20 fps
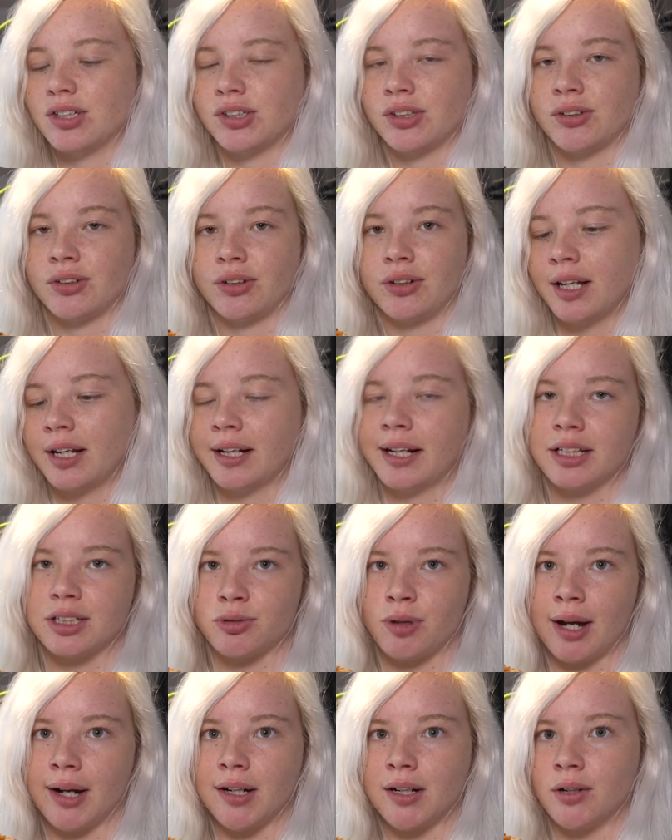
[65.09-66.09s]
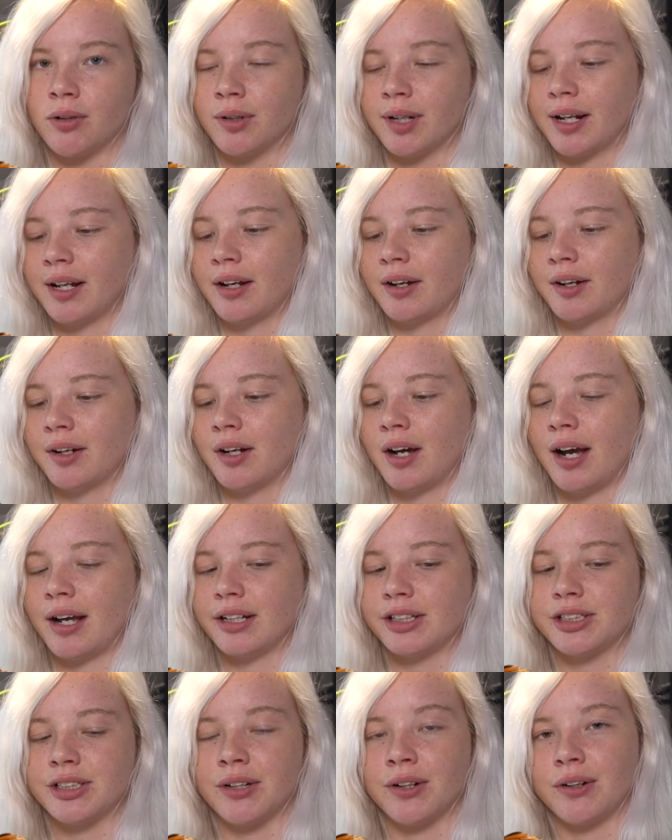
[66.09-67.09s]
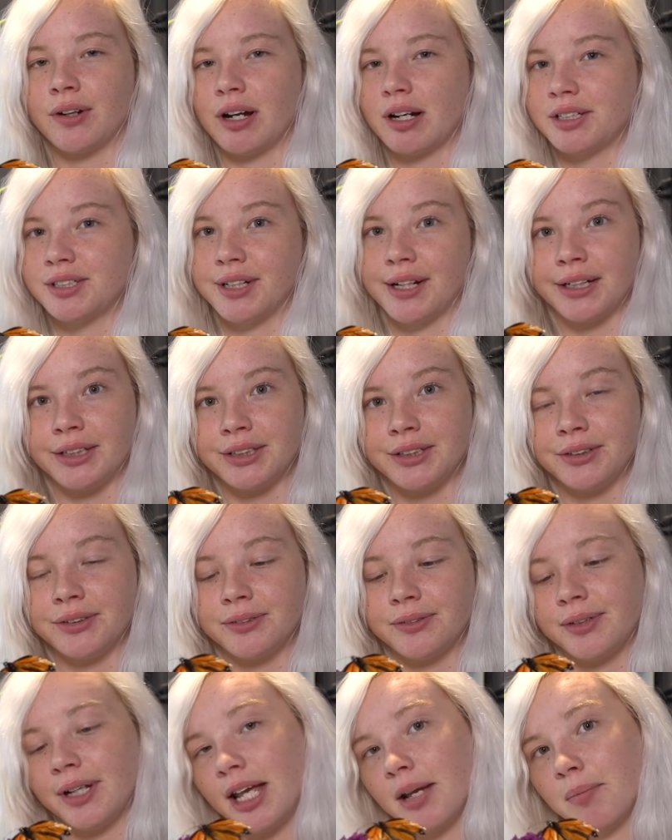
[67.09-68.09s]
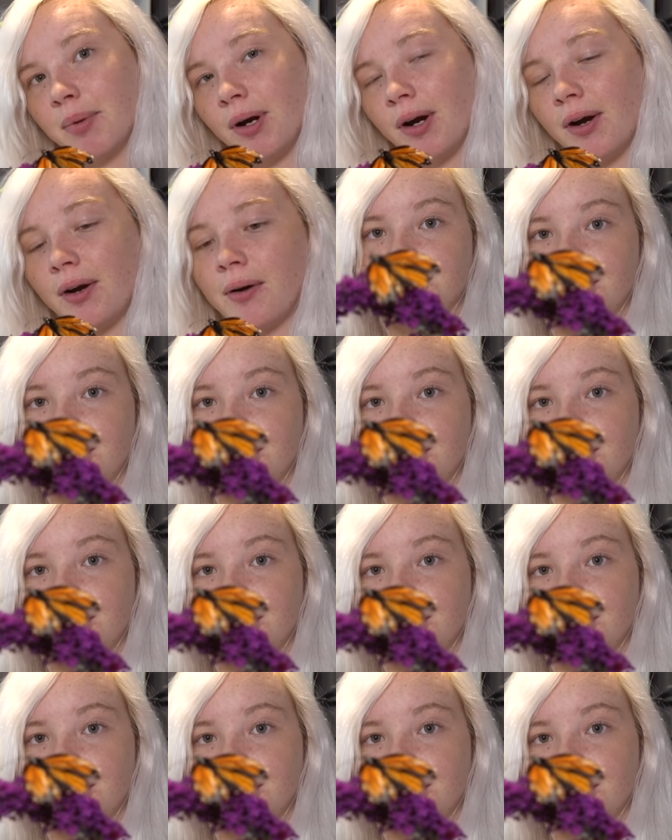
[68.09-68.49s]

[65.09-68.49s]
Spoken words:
So, and it gets quite cold here at night, so I decided to keep her.